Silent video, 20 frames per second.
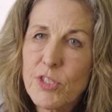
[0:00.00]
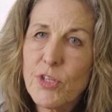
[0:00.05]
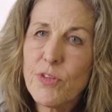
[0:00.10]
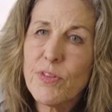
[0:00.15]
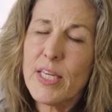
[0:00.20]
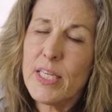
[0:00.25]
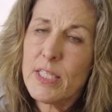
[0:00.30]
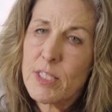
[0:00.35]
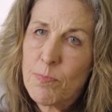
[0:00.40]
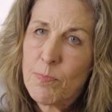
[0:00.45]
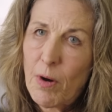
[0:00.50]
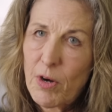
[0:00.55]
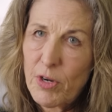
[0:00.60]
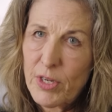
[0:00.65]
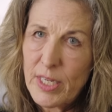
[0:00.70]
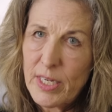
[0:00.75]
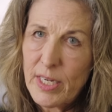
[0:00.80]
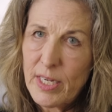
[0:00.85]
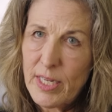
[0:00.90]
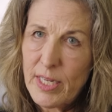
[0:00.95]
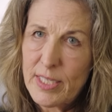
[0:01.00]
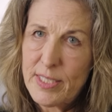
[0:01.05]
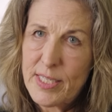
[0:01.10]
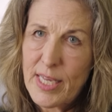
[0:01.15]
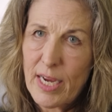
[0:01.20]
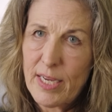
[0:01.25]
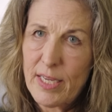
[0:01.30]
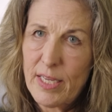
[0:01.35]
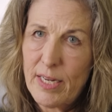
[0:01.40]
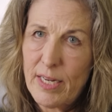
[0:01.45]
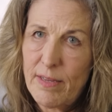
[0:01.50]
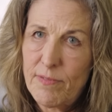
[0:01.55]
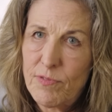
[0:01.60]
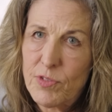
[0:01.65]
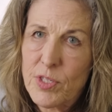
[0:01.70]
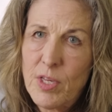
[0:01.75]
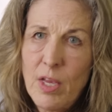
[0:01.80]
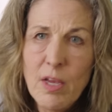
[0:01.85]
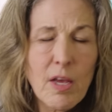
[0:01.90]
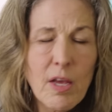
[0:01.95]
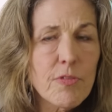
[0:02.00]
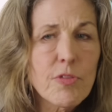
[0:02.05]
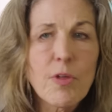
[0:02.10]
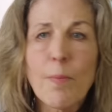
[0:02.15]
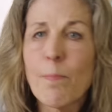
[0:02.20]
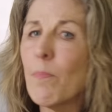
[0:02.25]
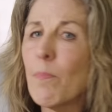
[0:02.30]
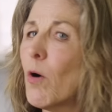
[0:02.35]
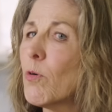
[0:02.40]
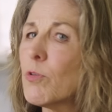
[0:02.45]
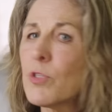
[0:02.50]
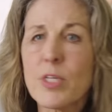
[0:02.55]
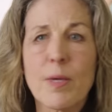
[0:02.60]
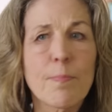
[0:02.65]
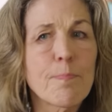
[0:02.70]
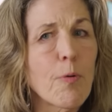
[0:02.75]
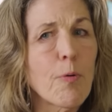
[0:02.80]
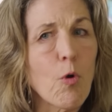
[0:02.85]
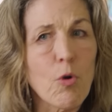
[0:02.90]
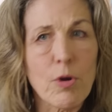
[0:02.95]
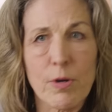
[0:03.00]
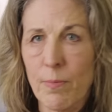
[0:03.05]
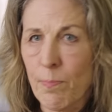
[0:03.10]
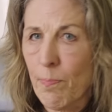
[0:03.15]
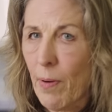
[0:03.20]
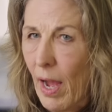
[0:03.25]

To these marketing executives, the most important